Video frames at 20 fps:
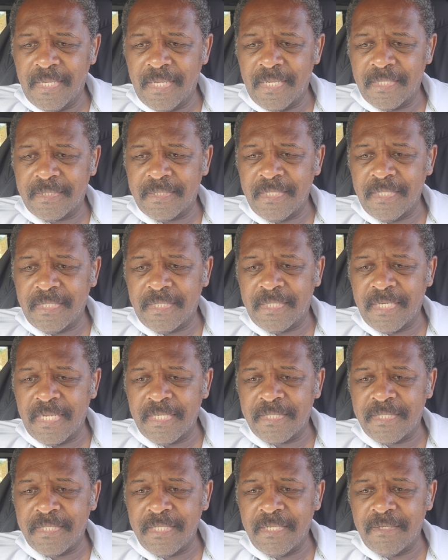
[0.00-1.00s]
I think
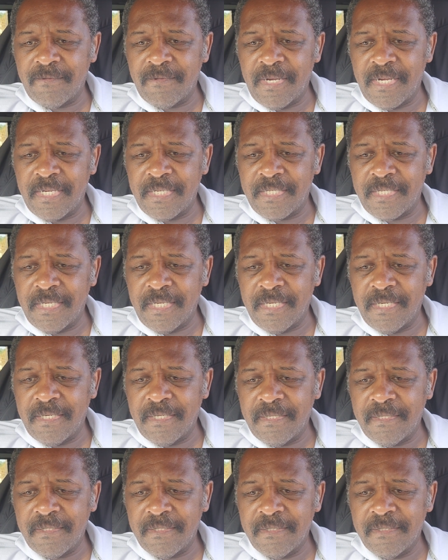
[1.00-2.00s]
that's it right
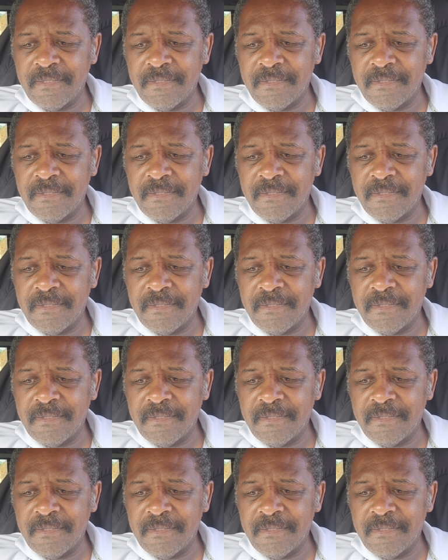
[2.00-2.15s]
there.